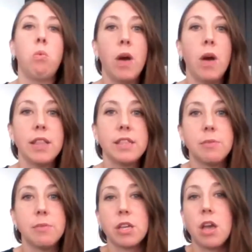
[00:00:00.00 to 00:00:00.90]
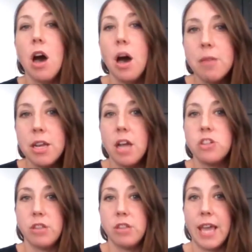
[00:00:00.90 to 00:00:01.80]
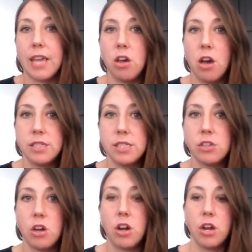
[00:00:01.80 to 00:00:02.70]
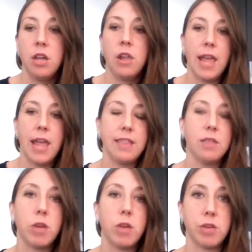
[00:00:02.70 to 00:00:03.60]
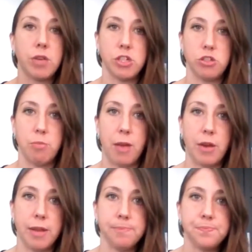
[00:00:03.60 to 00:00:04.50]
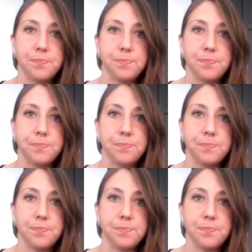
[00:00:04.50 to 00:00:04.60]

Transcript: what some of the common underlying causes are, and then what you can do about it.